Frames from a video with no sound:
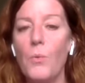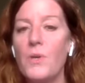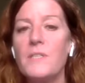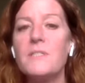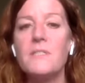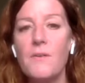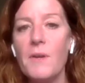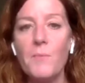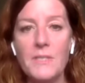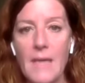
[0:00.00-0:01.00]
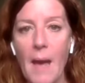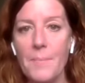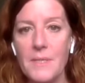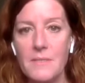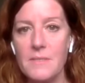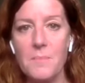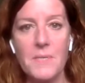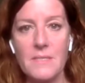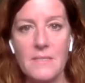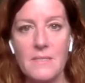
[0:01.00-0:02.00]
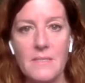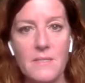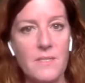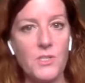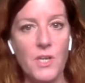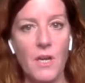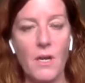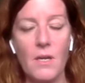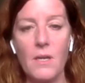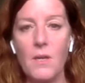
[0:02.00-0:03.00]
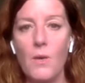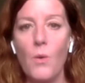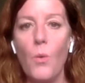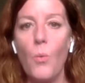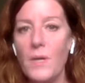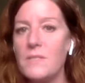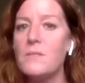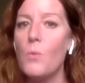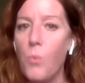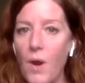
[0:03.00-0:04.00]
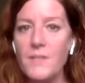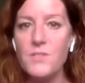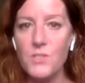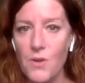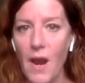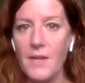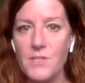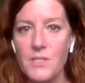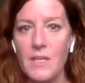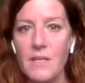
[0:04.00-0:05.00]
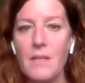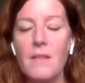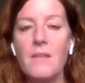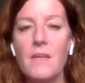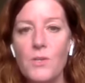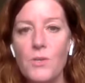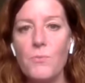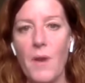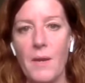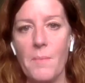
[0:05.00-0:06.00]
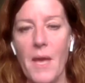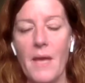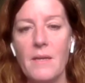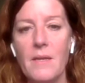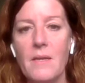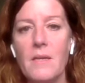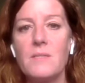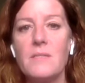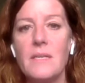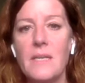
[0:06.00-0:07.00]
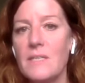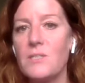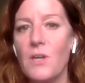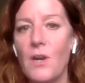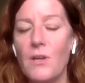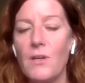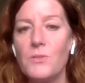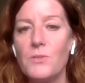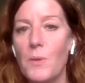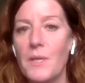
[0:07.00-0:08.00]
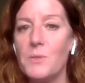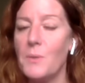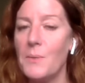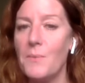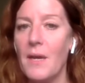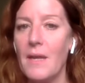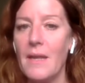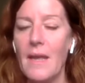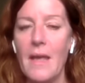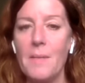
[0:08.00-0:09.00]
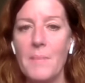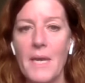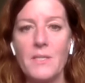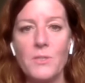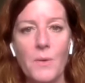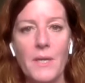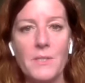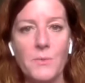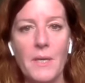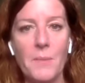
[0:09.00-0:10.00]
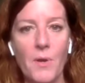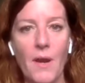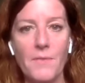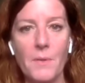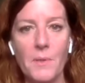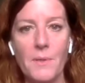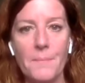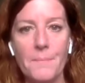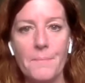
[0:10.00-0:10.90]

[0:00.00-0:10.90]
considering what's happened to businesses this year, what's the one strategy that you'd recommend to kickstart 2021 and make 2020 profitable?